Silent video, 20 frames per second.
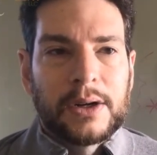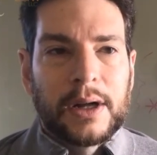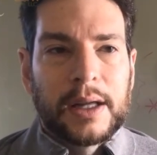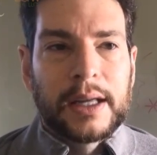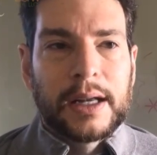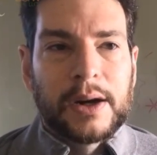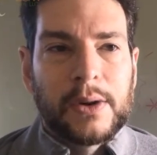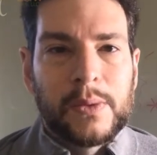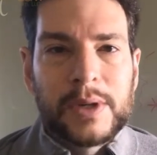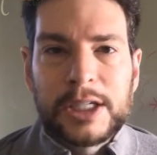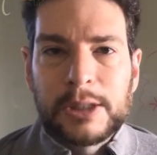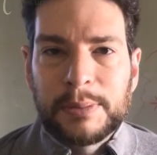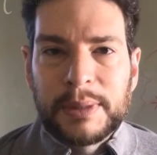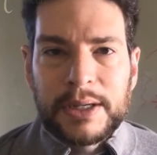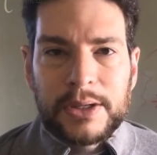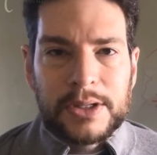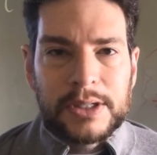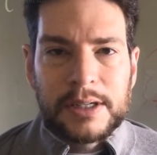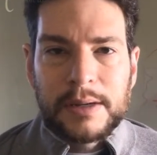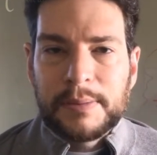which
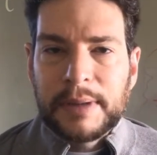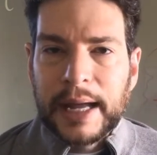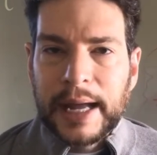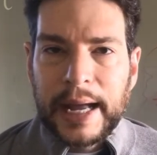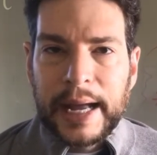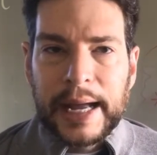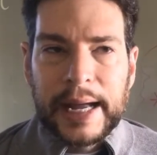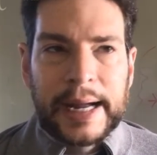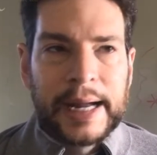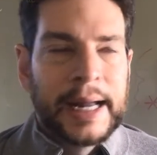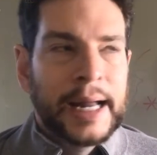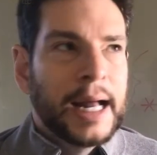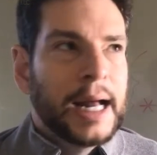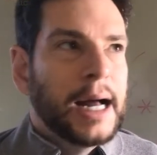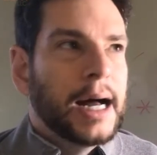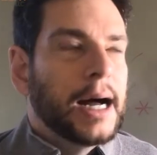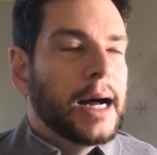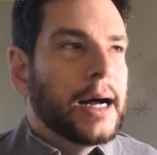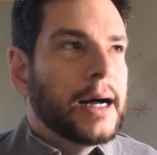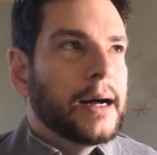bills to pay.
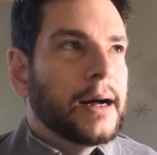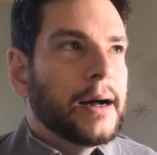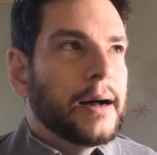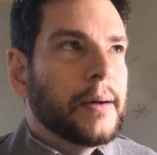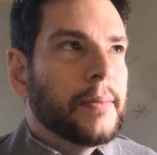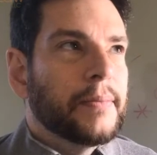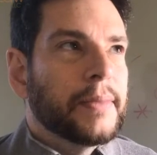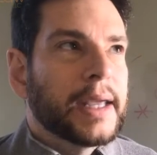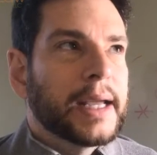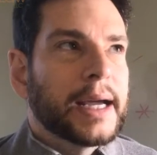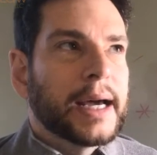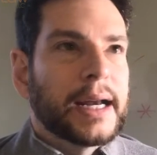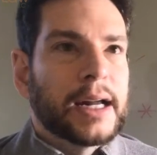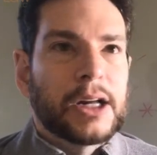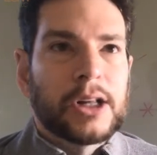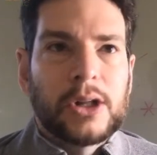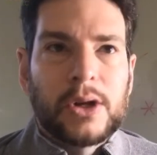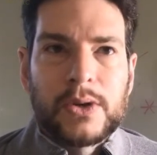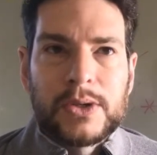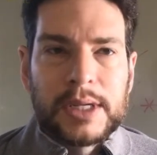They gotta
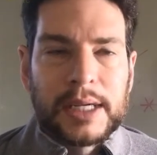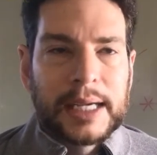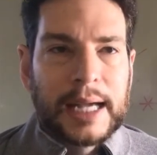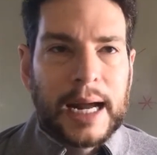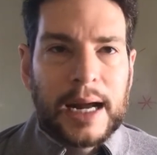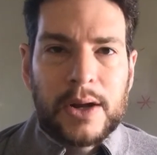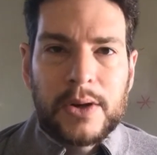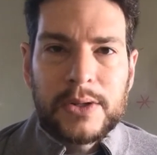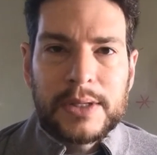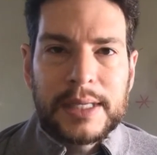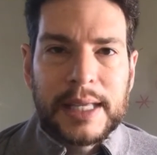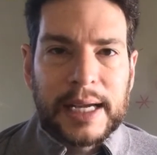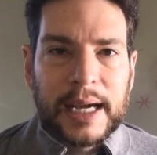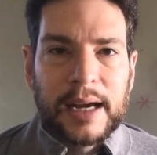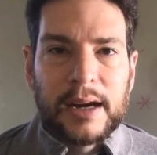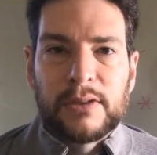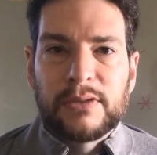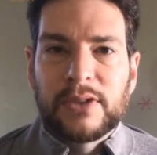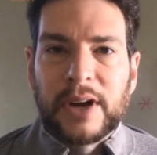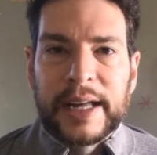close accounts. They
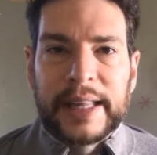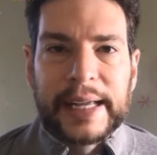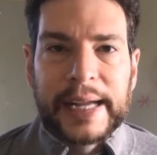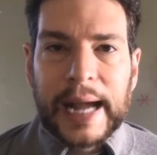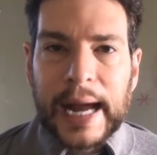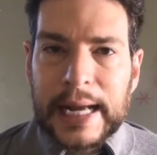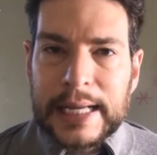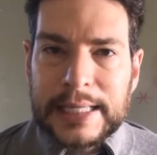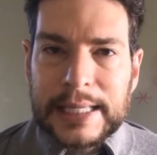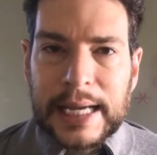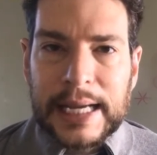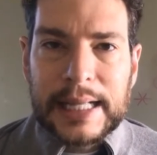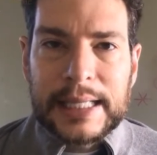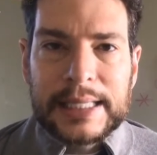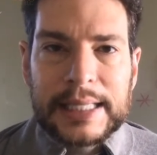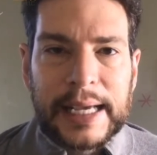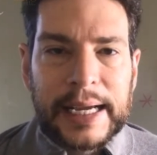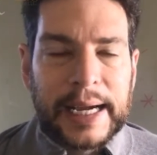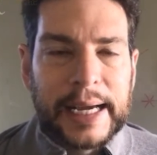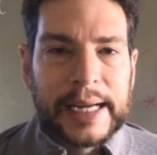gotta find the
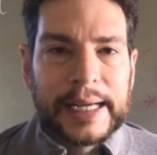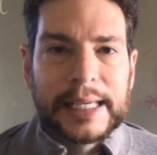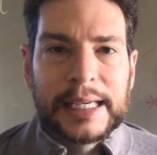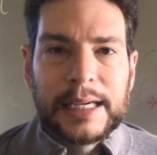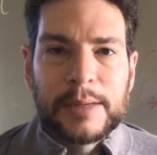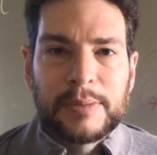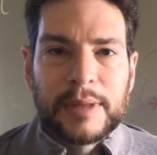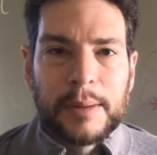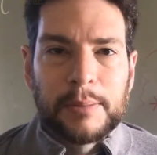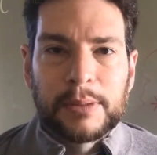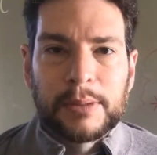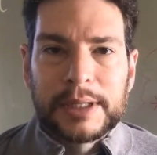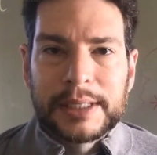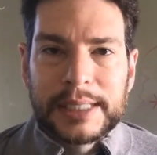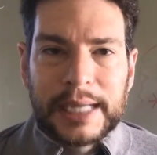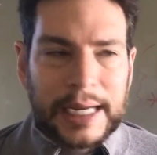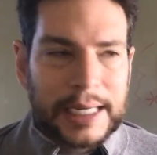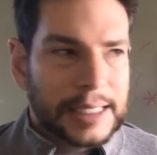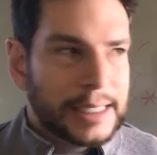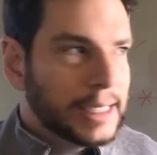assets. They gotta keep them
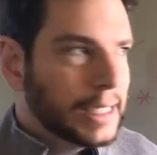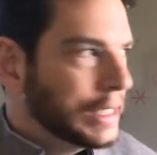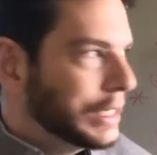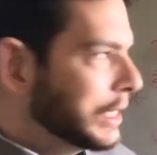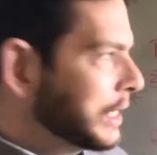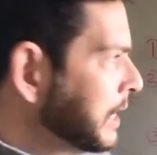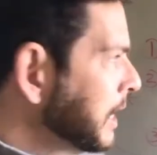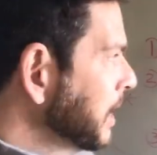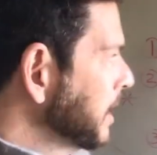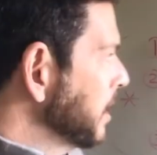protected.